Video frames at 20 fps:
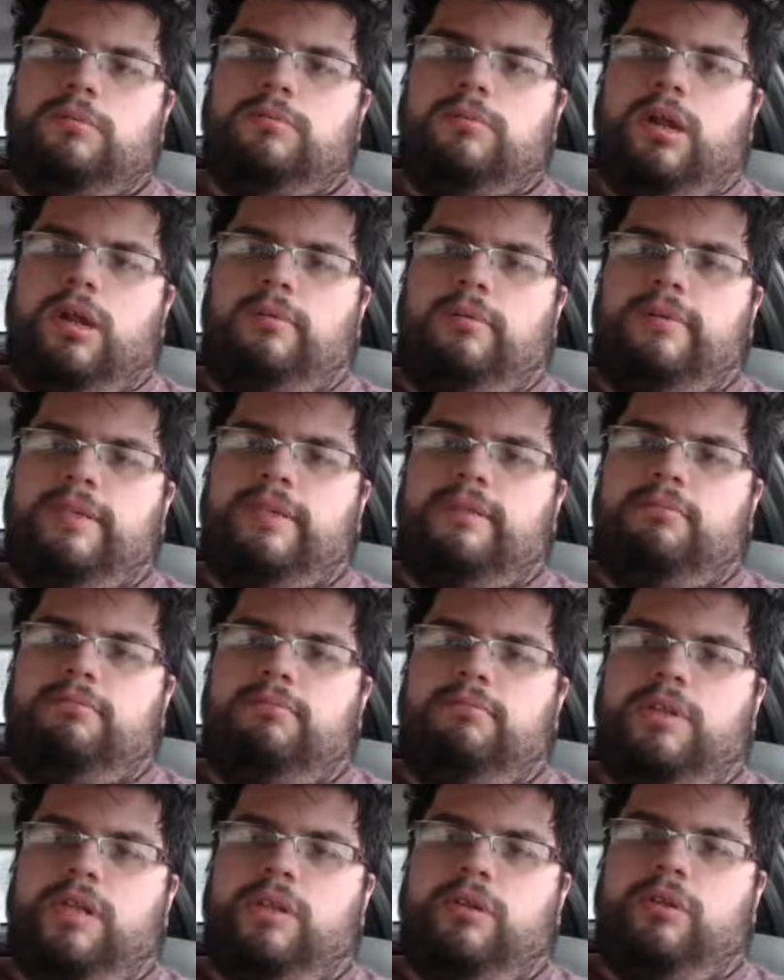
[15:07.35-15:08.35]
Probably
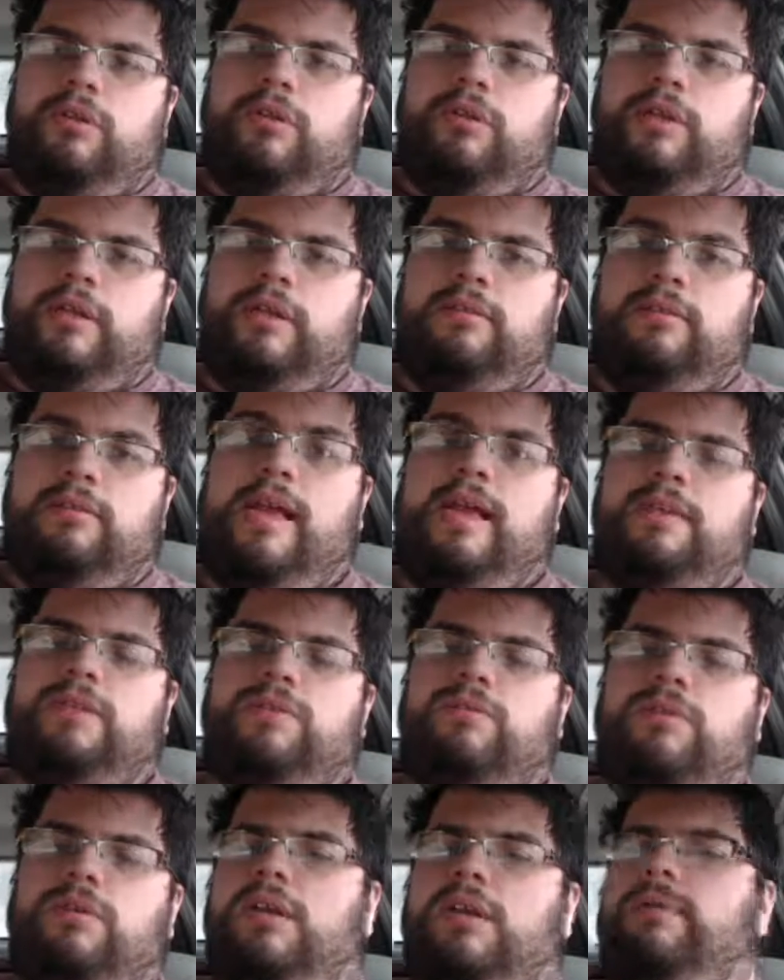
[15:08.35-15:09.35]
the only
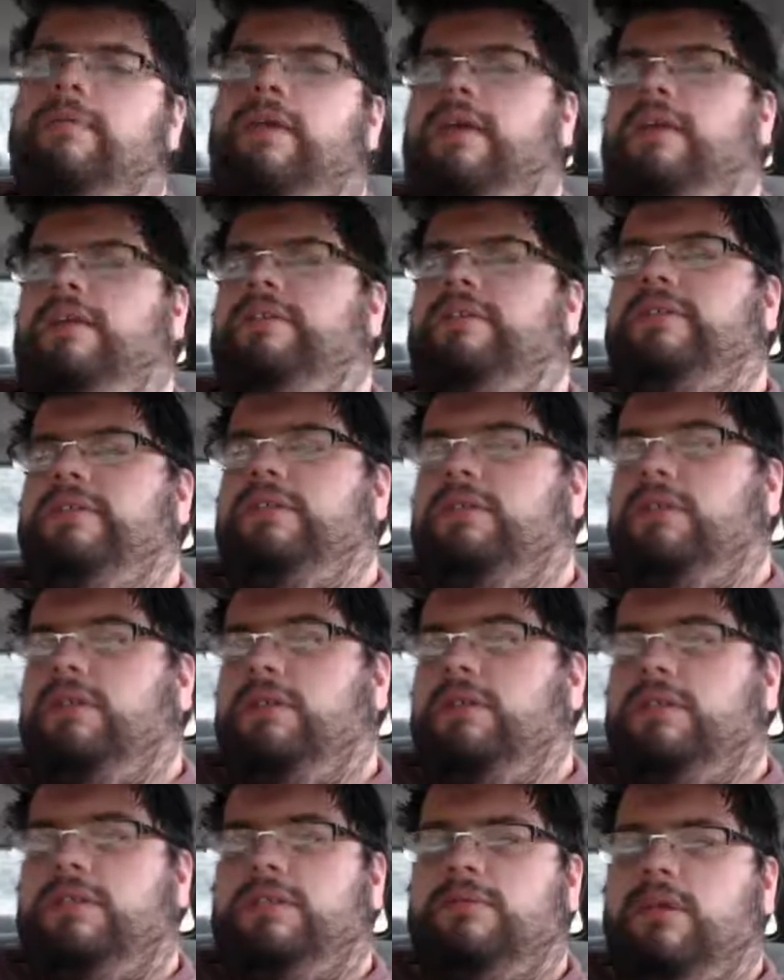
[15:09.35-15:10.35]
last one I make,
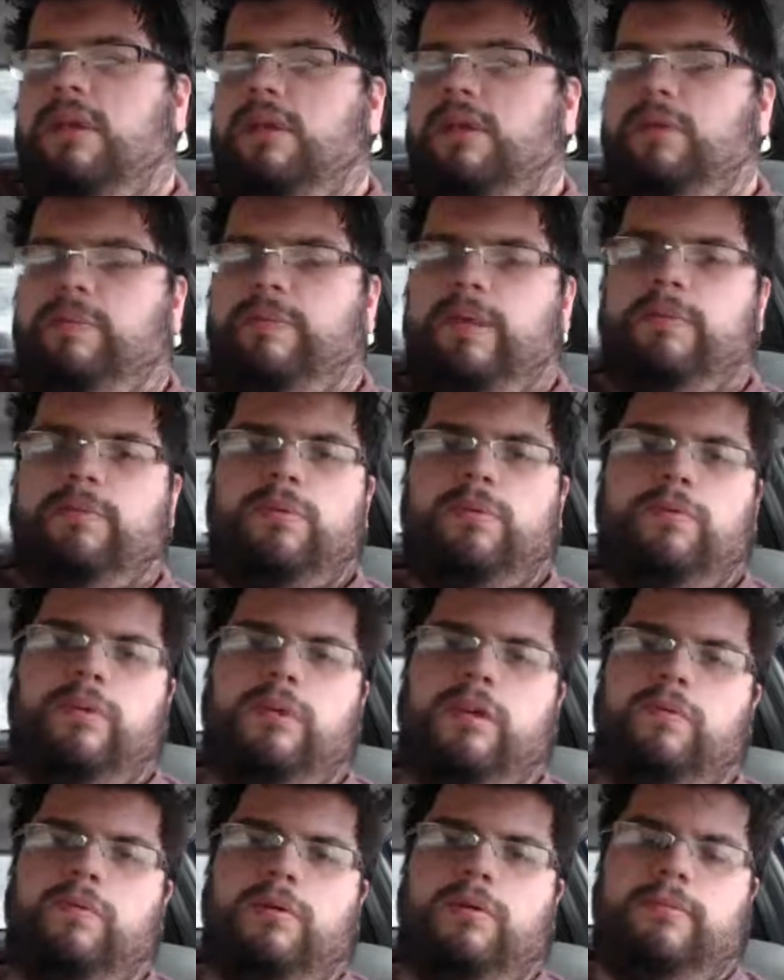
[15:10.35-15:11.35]
unless other people
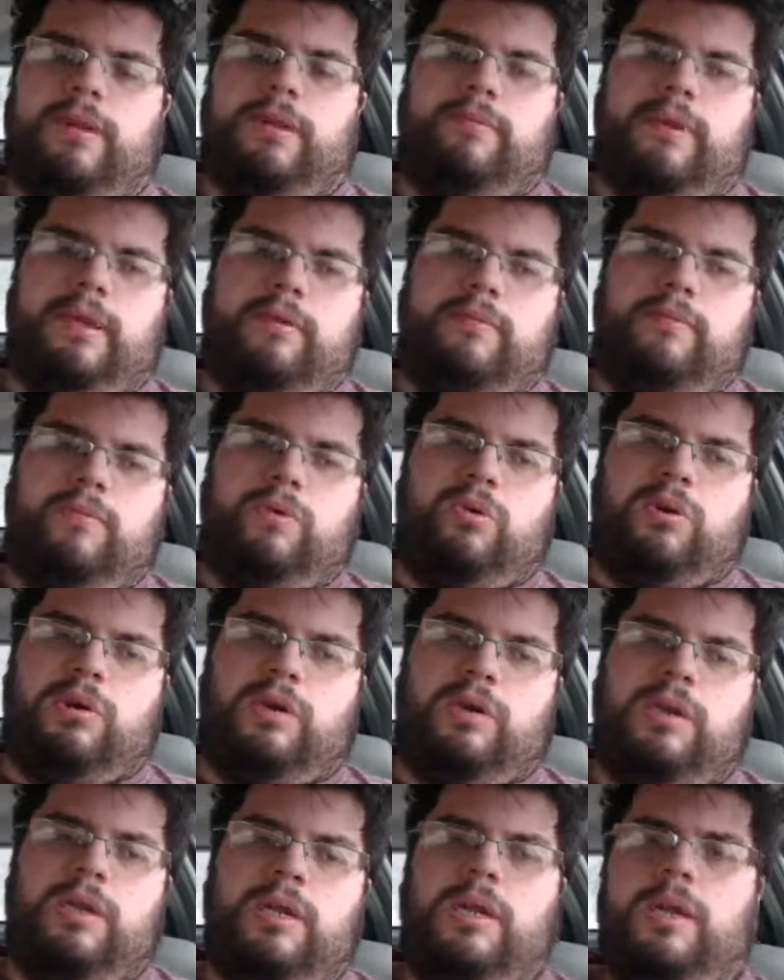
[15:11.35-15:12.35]
really want me to make
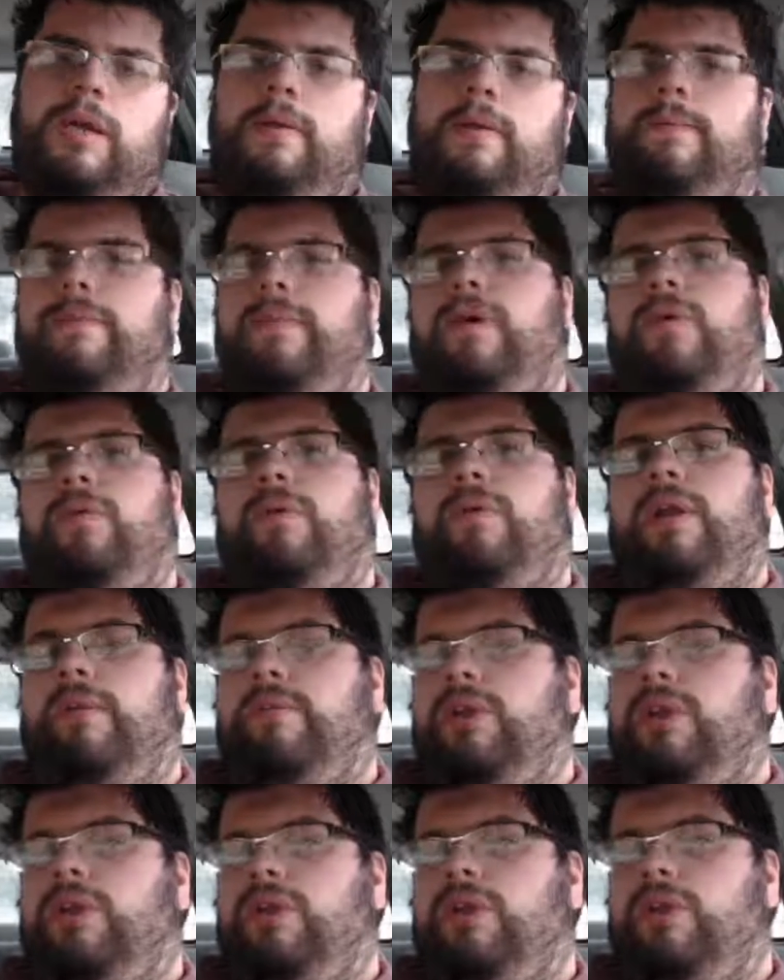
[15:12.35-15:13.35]
more. But what
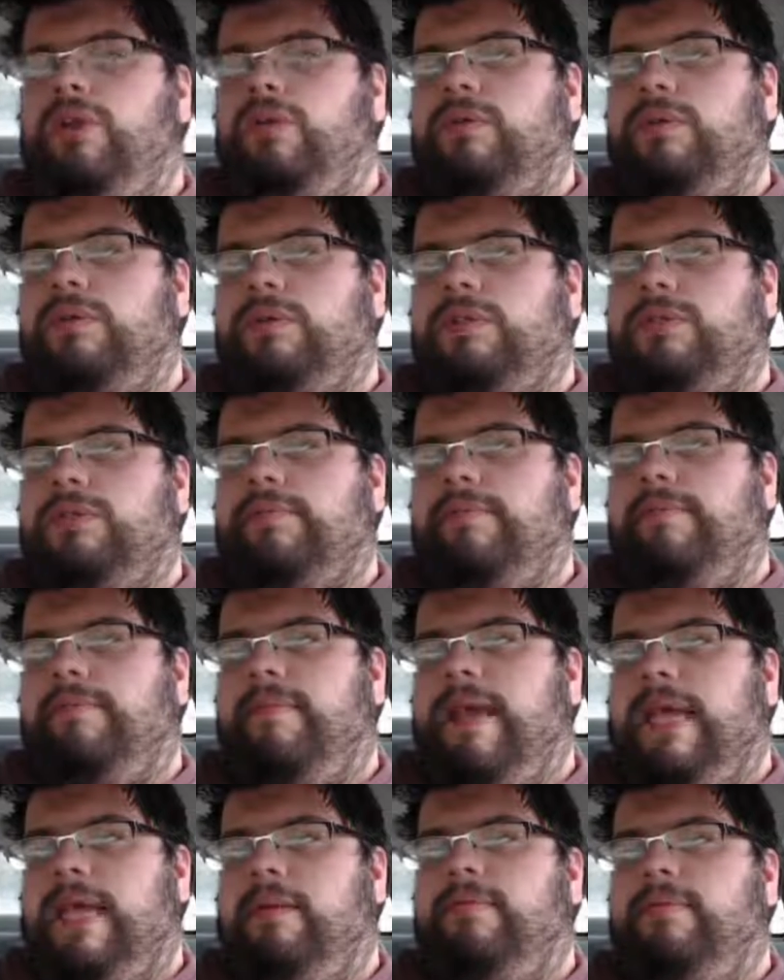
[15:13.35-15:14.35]
I'm going to do is,
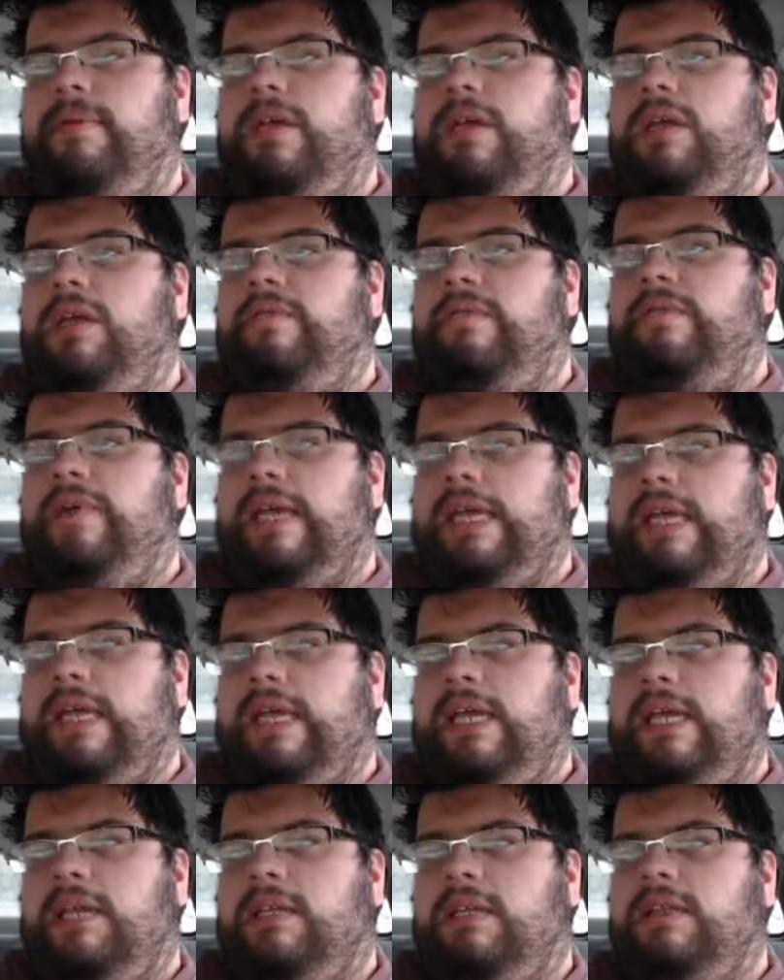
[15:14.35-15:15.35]
maybe if I
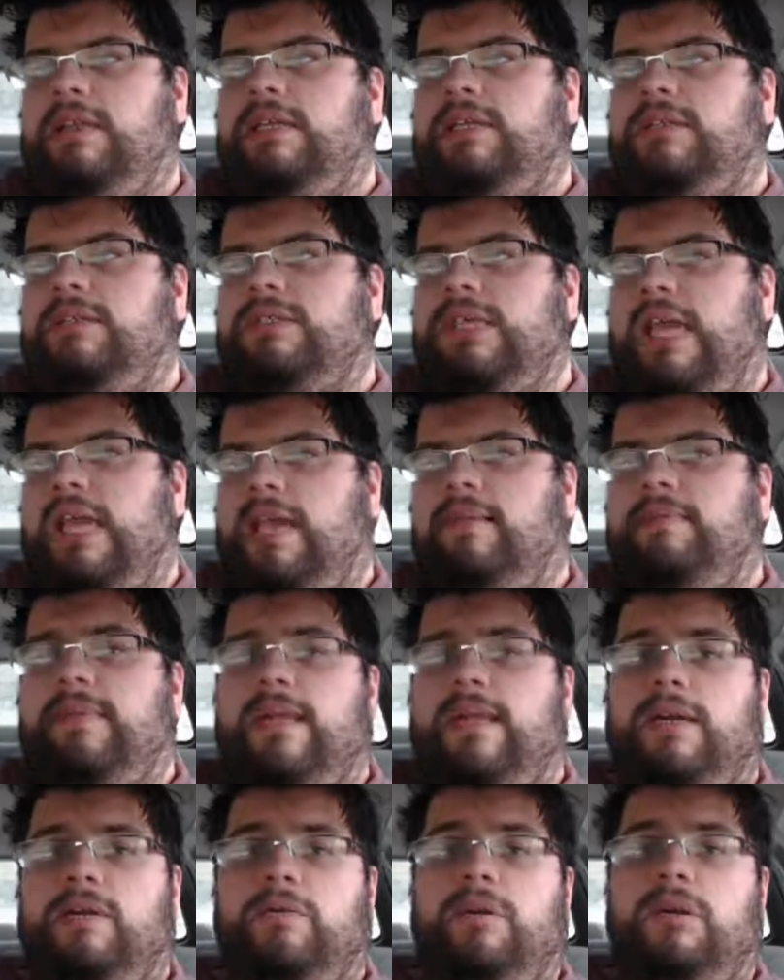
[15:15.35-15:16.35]
can get this game
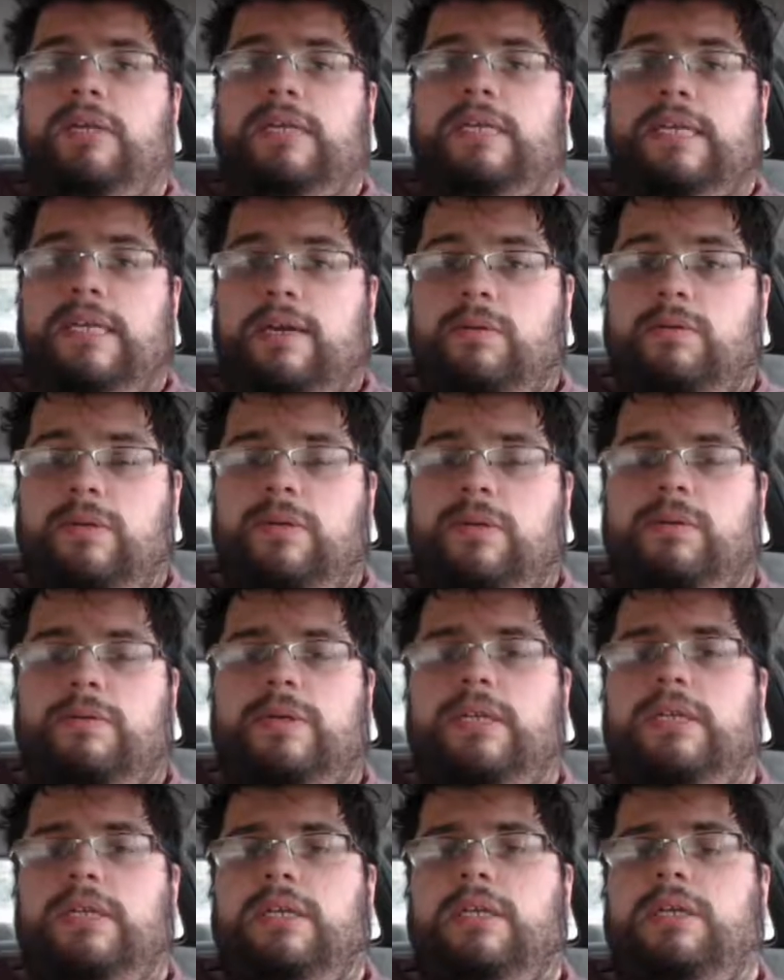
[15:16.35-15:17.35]
that I want
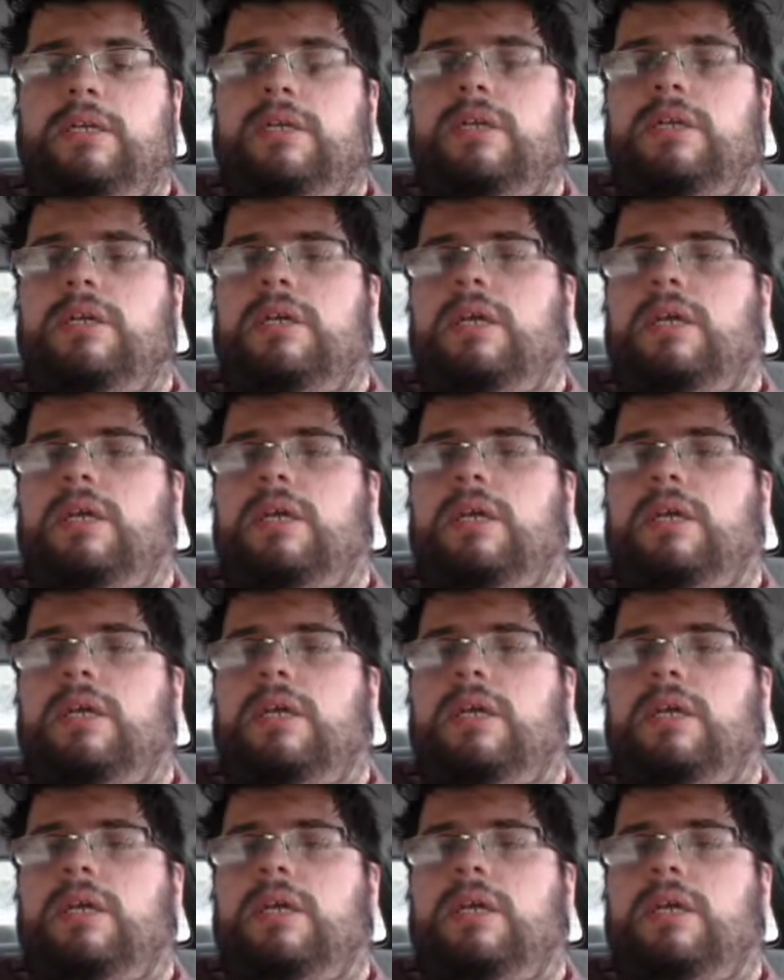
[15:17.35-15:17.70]
downloaded